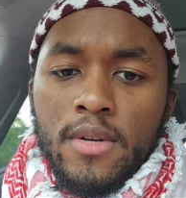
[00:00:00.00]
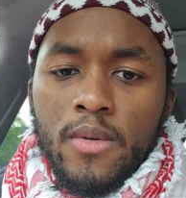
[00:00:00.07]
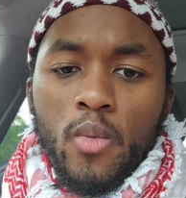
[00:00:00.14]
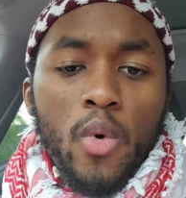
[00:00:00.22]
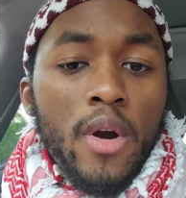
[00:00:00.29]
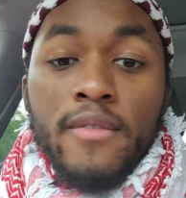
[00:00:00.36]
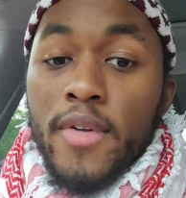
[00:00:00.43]

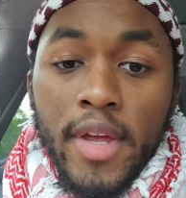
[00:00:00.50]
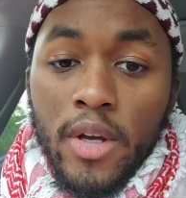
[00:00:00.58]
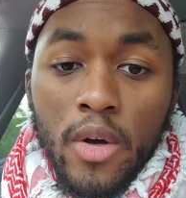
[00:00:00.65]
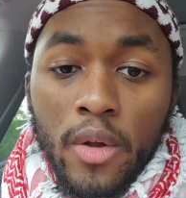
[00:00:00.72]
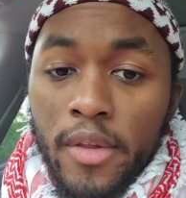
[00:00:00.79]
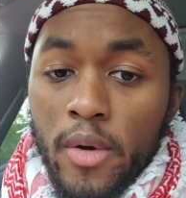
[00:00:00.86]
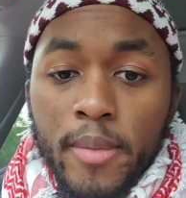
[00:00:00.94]
Wherever they
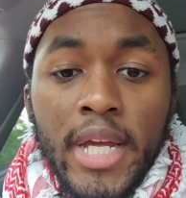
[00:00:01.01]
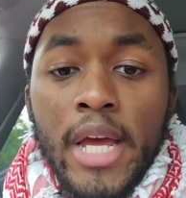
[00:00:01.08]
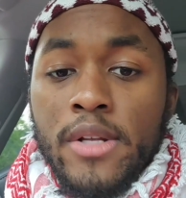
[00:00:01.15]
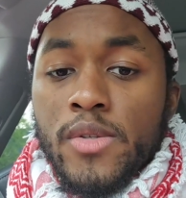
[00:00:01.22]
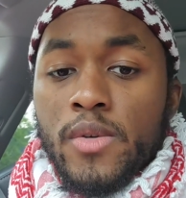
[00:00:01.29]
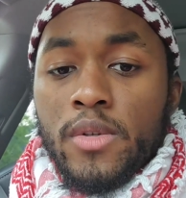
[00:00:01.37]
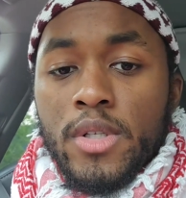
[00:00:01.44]
go, they'll be
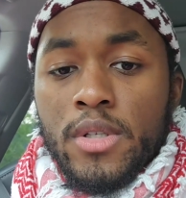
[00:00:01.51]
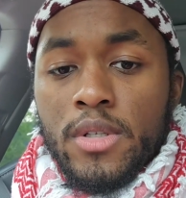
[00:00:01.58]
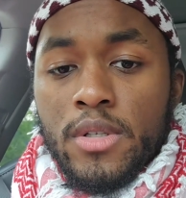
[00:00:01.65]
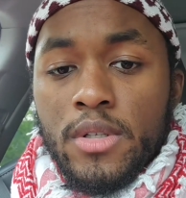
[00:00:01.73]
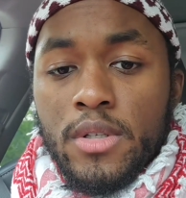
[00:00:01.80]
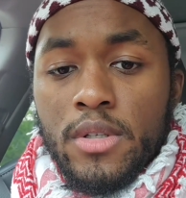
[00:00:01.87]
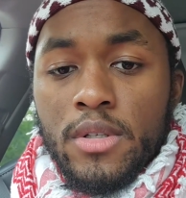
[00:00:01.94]
canceled.
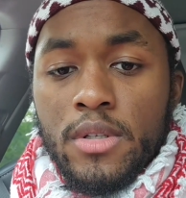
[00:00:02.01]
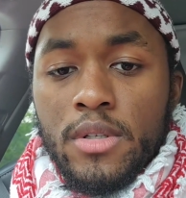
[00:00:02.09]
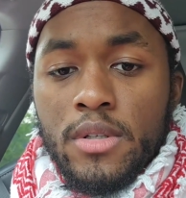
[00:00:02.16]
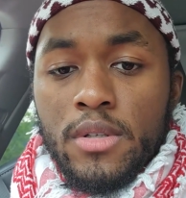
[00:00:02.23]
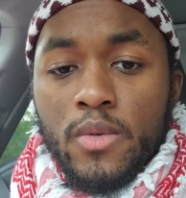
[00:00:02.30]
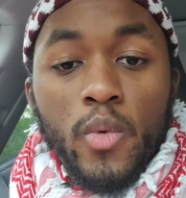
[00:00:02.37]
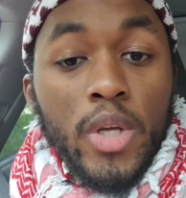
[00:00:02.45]

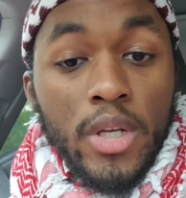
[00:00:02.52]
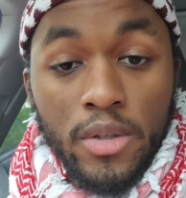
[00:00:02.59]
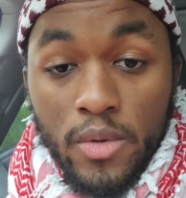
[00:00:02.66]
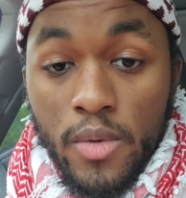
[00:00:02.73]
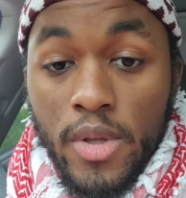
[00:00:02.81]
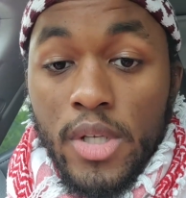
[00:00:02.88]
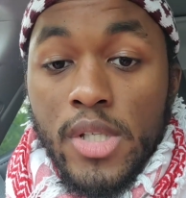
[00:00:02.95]
We can
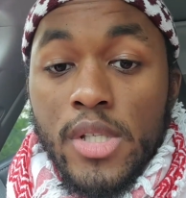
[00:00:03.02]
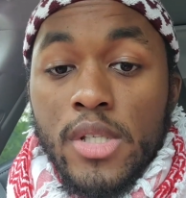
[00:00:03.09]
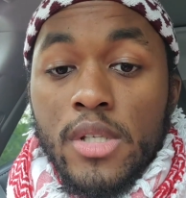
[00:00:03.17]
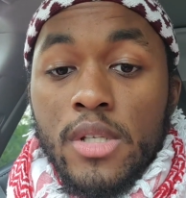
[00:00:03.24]
do this.